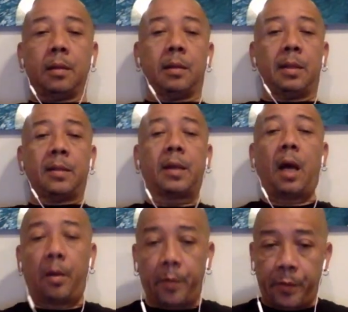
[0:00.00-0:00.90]

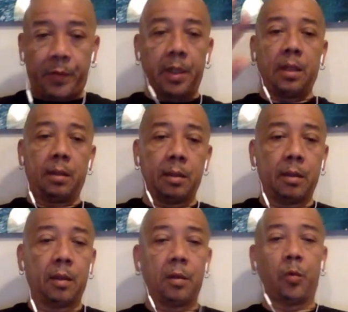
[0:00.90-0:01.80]
dissolve.
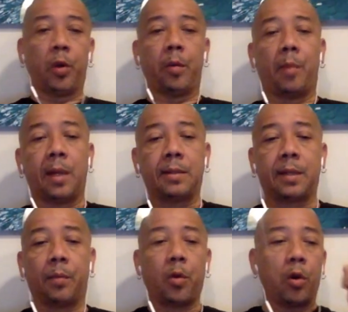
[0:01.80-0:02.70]
Where man
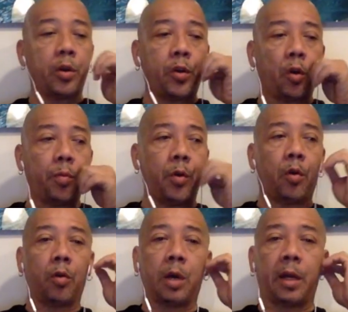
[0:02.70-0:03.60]
stop cut dub
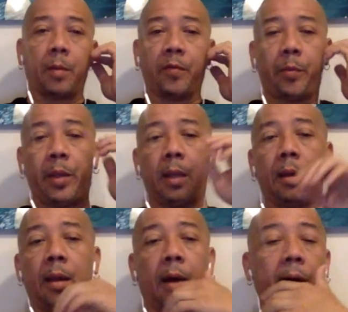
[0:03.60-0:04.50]
now, because them have a
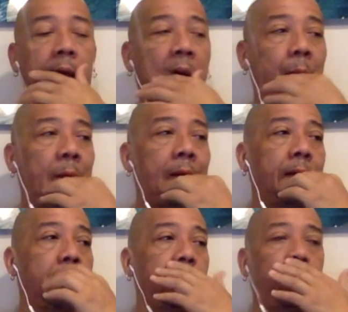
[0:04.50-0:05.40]
PLI and man I
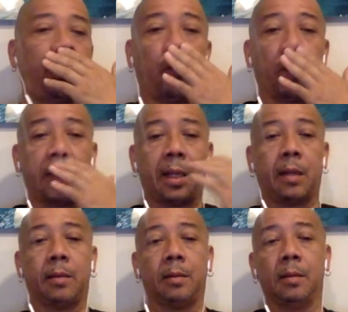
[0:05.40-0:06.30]
get deported
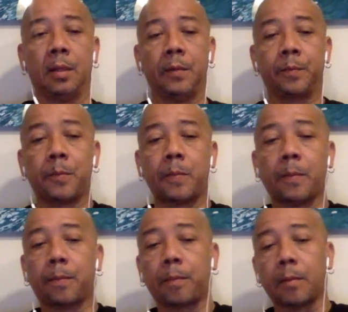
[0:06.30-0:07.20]
and
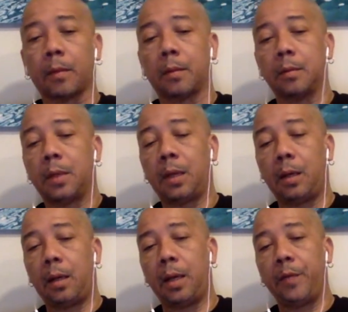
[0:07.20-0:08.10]

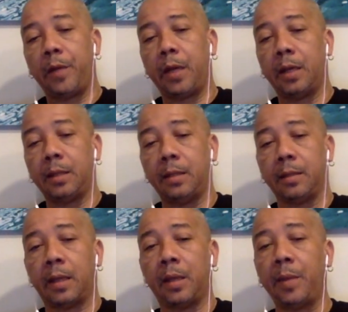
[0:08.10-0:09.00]
all different kind of things.
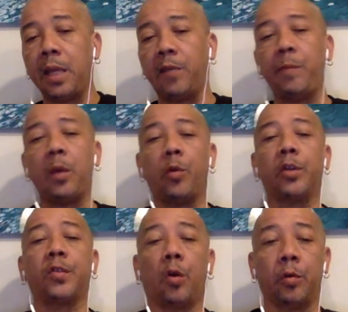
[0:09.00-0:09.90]
And them leave me with a
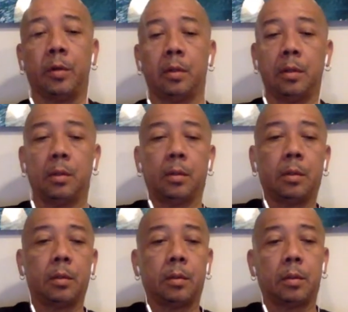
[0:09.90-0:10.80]
sound.
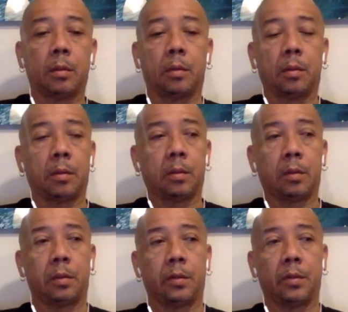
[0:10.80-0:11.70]
Mm-hmm.
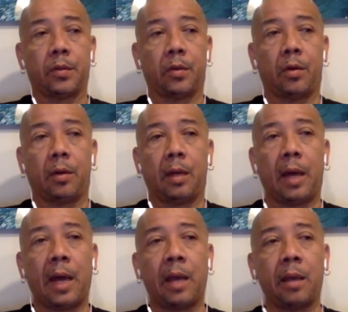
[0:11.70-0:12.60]
So
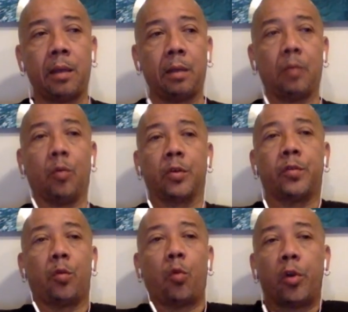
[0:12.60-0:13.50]
I
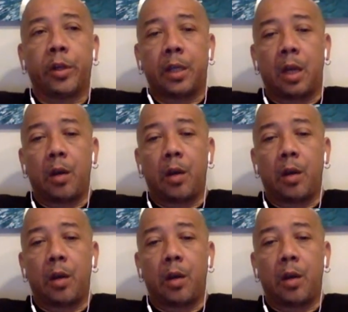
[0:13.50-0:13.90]
wasn't working or